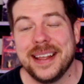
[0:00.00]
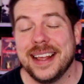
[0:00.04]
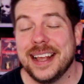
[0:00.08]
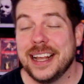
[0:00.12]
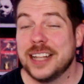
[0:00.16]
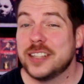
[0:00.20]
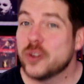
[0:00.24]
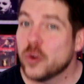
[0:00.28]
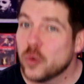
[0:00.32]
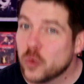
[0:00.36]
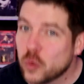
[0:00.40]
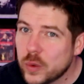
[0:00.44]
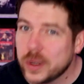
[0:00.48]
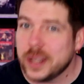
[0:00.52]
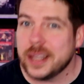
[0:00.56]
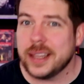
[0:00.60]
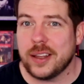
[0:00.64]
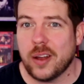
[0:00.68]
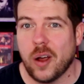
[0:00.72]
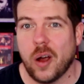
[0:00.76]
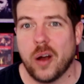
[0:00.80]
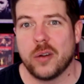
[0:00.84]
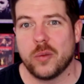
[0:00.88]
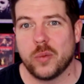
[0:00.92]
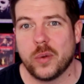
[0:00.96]
It's a really
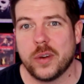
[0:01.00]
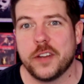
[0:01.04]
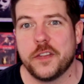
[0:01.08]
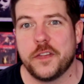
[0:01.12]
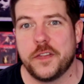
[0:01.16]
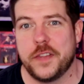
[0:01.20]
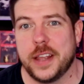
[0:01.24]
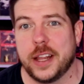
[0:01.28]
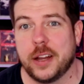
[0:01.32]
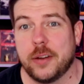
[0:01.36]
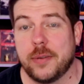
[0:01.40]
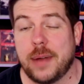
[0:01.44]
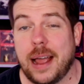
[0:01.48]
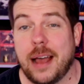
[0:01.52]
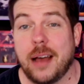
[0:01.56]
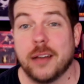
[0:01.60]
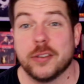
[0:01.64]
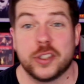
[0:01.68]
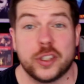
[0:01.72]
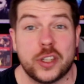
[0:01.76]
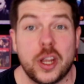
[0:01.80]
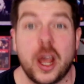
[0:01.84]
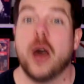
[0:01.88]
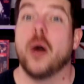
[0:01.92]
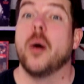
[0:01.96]
hard one to figure out.
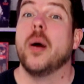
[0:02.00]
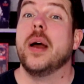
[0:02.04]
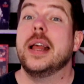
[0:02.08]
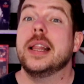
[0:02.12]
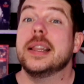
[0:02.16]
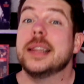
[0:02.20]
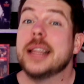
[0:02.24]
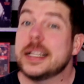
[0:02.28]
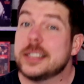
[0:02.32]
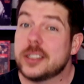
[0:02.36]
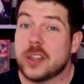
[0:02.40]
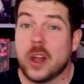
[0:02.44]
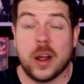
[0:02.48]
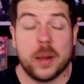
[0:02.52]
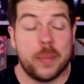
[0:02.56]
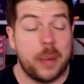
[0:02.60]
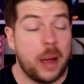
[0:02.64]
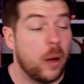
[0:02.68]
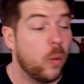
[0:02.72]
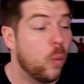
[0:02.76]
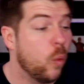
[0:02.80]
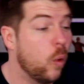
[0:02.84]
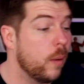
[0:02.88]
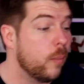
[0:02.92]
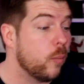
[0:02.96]
So let's talk
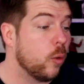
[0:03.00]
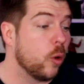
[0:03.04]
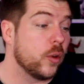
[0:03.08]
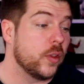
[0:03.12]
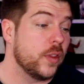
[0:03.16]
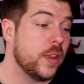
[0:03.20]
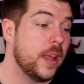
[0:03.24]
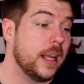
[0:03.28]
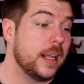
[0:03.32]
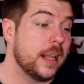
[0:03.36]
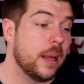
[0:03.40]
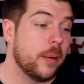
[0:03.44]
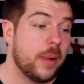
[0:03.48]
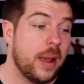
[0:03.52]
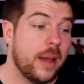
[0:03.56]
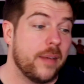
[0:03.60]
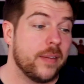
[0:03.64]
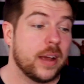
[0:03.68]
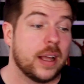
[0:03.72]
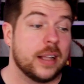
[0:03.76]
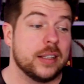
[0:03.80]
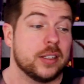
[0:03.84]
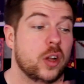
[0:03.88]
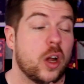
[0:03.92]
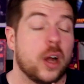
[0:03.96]
about one more thing that we haven't
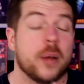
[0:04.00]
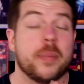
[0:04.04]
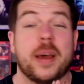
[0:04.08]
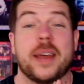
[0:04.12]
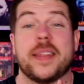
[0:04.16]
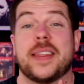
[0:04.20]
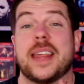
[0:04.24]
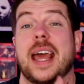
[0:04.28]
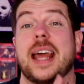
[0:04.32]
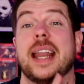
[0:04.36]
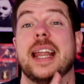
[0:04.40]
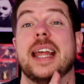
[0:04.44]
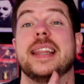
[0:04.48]
got to talk about,